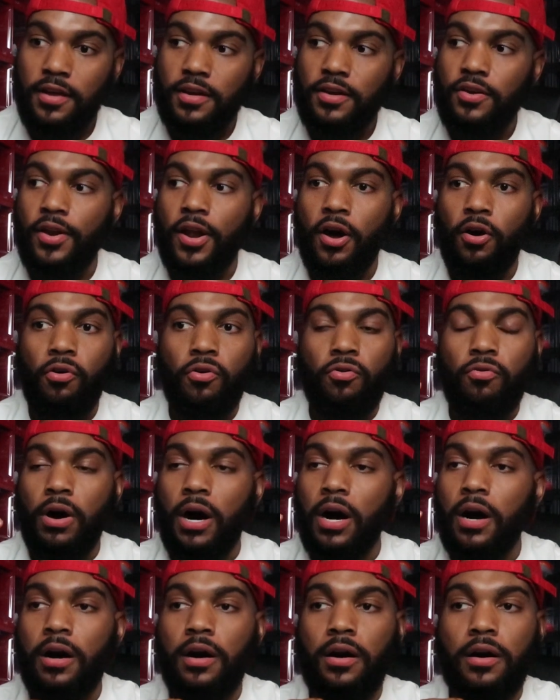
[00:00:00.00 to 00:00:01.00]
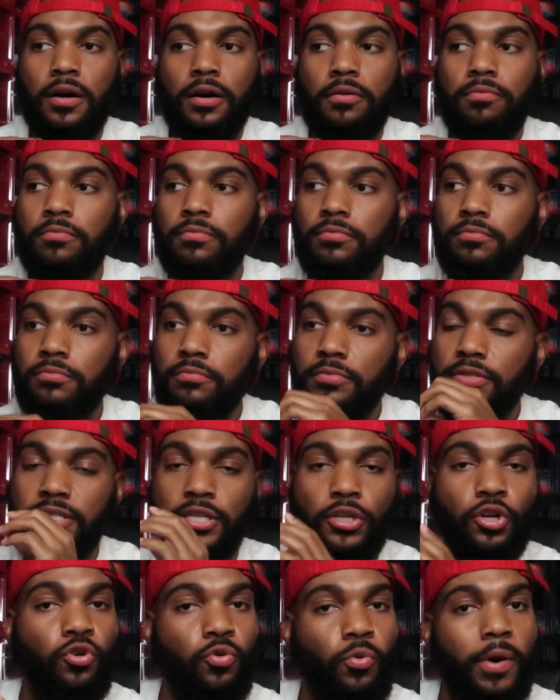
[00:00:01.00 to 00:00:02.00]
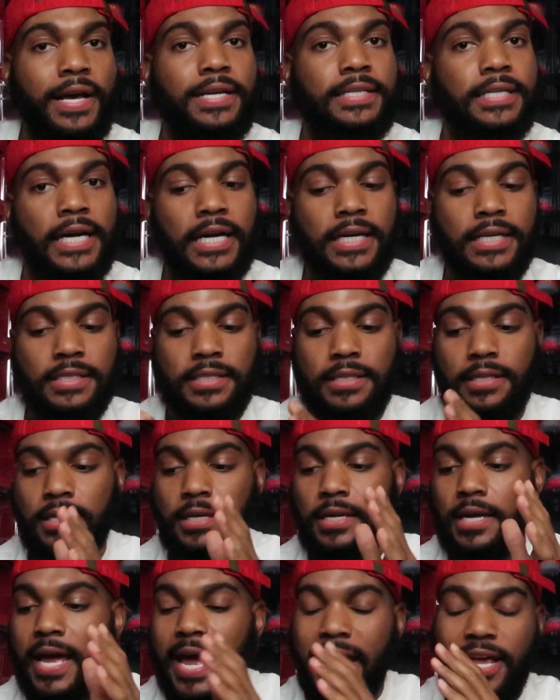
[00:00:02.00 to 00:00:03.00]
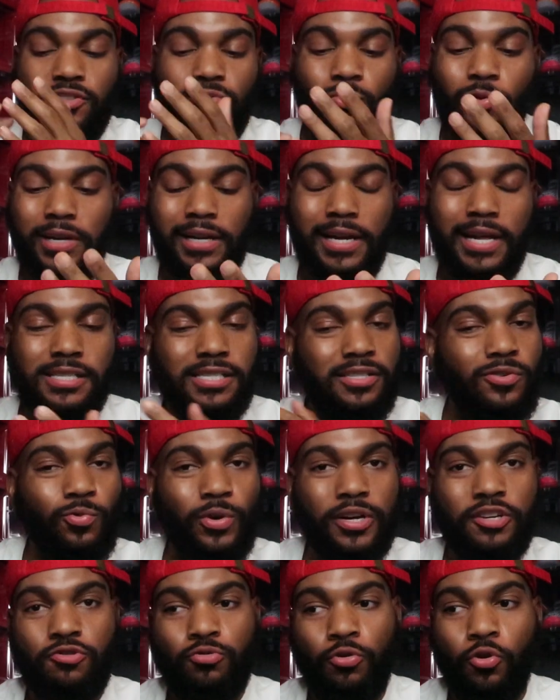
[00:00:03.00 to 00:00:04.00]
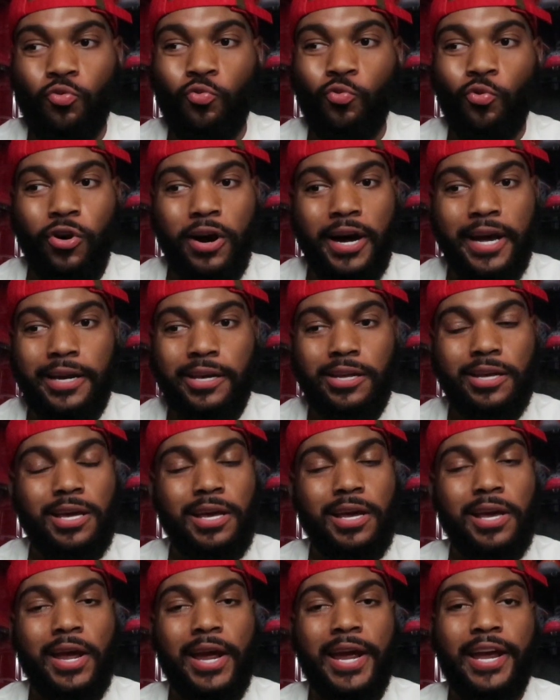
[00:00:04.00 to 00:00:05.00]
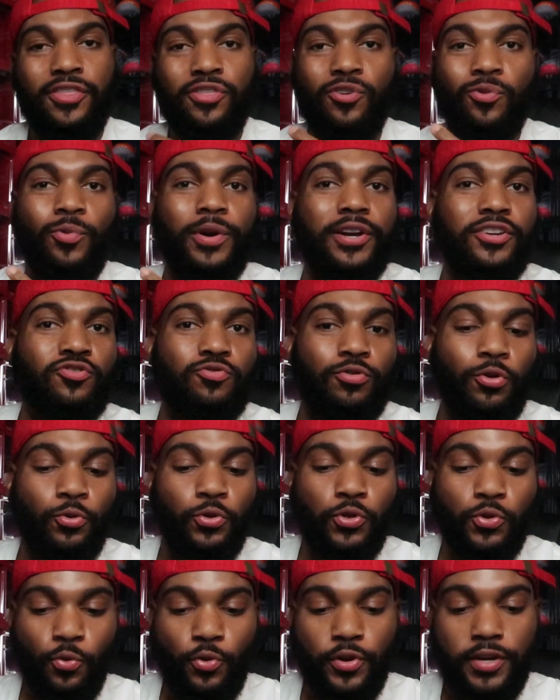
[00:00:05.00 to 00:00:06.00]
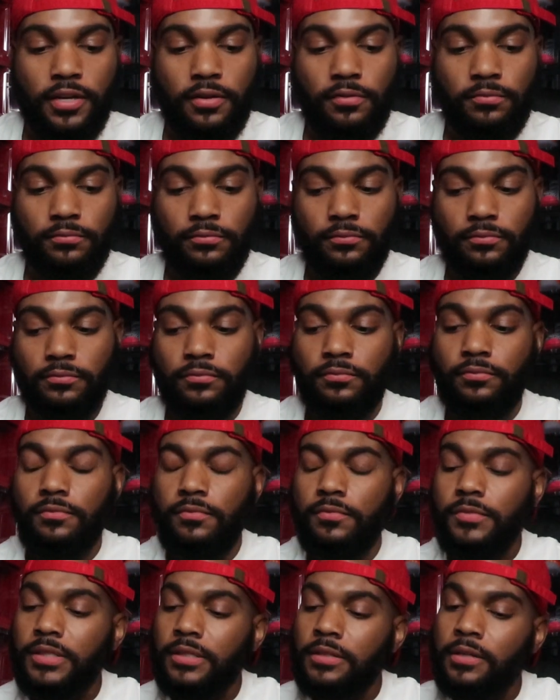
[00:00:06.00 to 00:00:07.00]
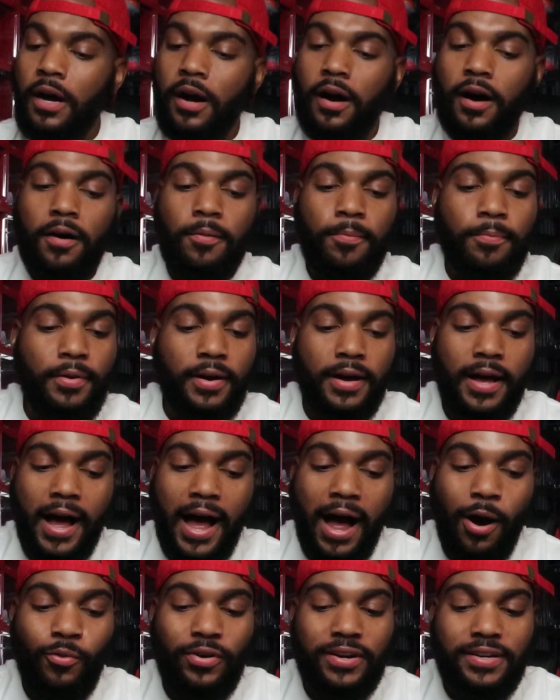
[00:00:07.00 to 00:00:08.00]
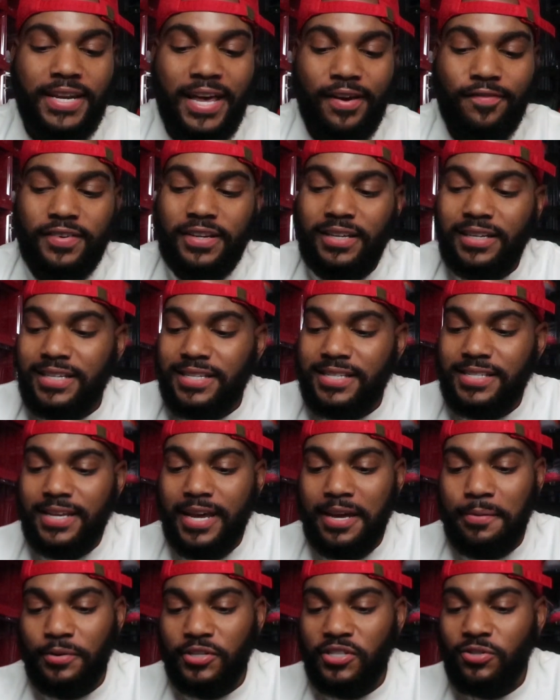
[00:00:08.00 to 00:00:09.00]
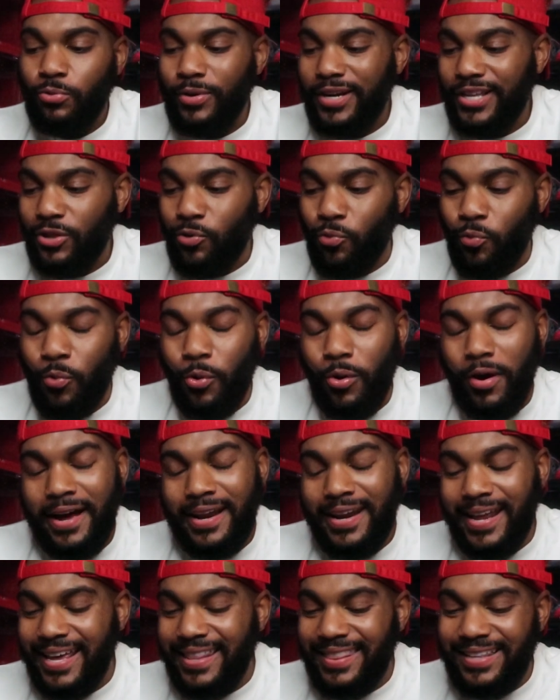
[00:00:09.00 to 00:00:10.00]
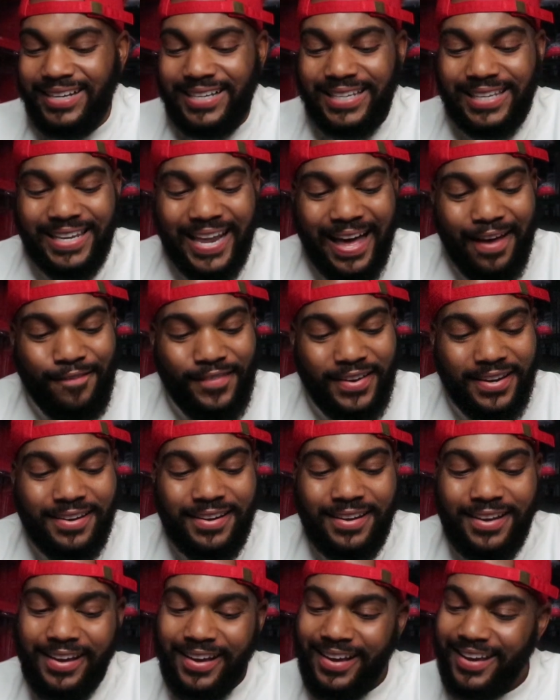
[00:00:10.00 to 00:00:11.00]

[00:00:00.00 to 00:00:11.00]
you know, silhouettes, honestly, as well as the Retro 1 and the Retro 3. But I would definitely say between the 1 and the 11,